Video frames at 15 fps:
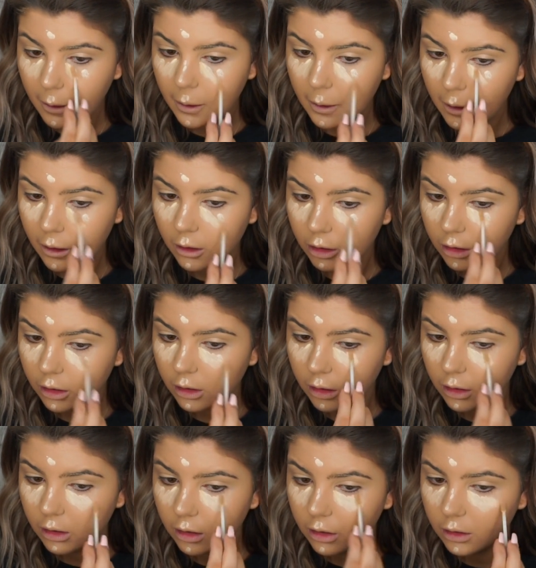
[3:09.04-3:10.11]
The reason why I'm doing this
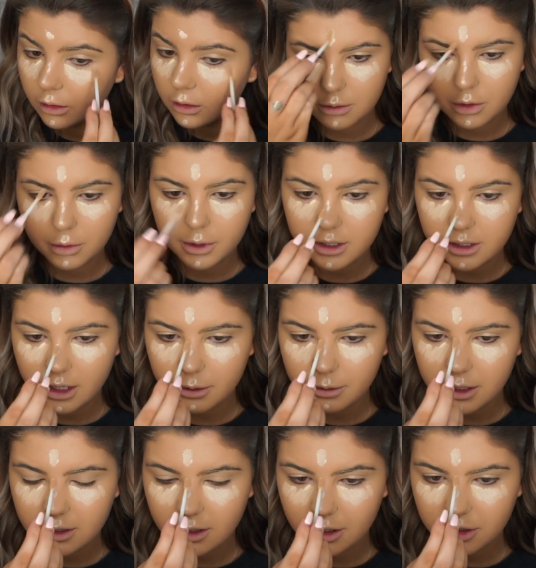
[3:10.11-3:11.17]
is because I'm almost out of my
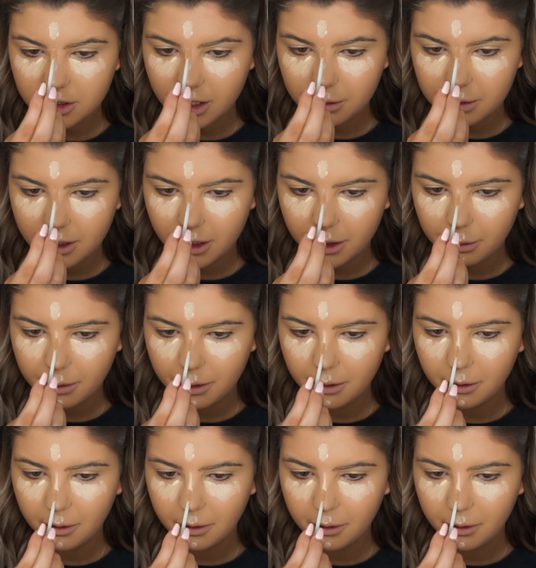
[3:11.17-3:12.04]
Tarte Shape Tape.